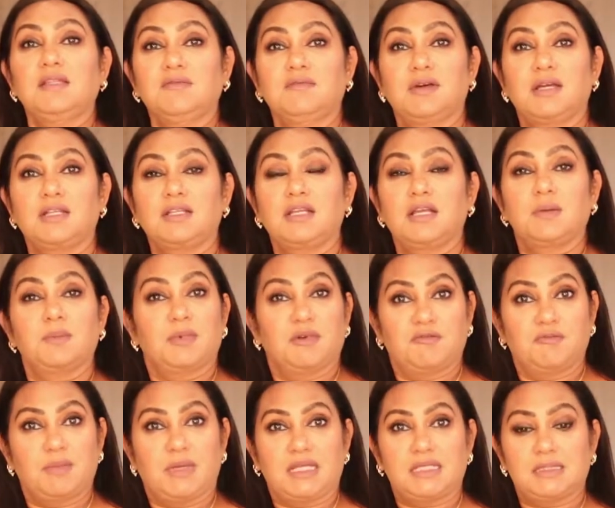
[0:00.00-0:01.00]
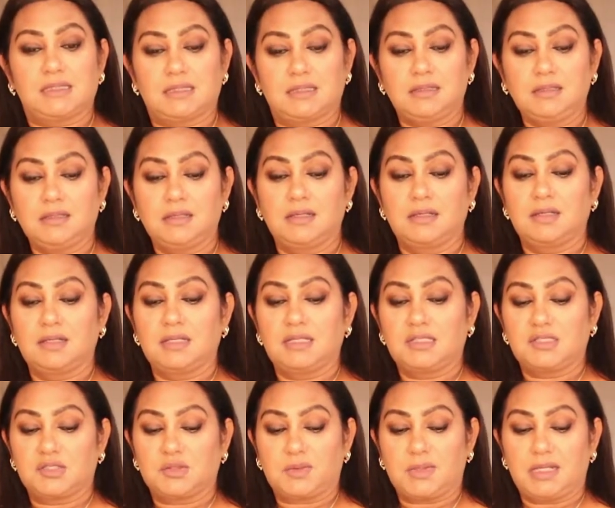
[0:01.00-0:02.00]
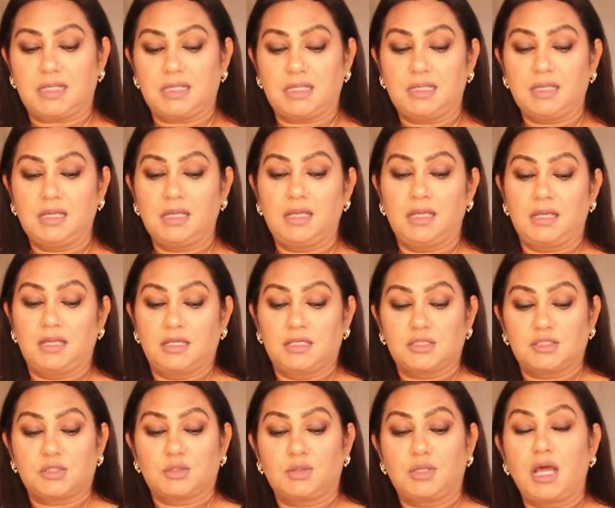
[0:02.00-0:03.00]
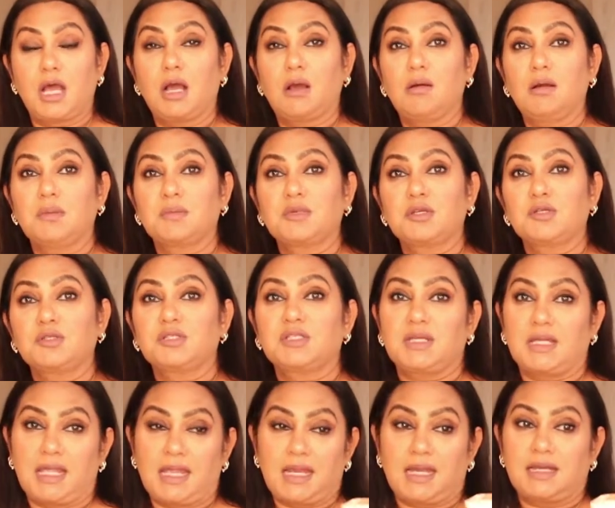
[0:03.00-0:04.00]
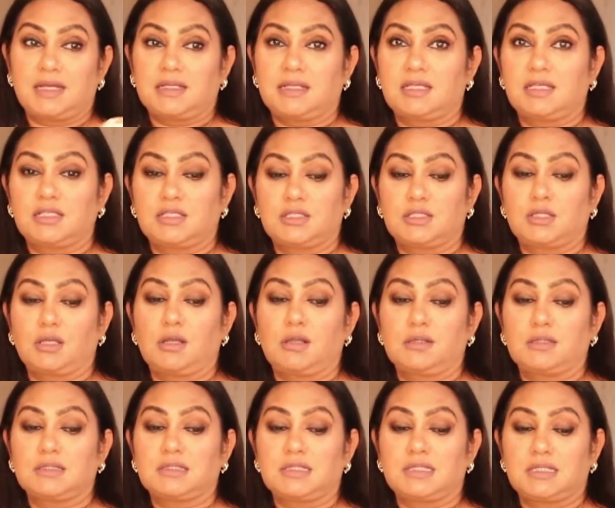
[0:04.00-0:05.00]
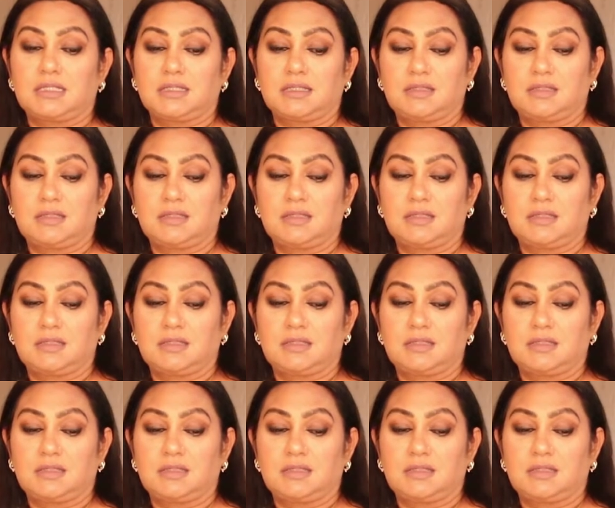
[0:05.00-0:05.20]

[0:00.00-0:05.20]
the 1 cup of basin, it's ready. So now I'm going to add the salt,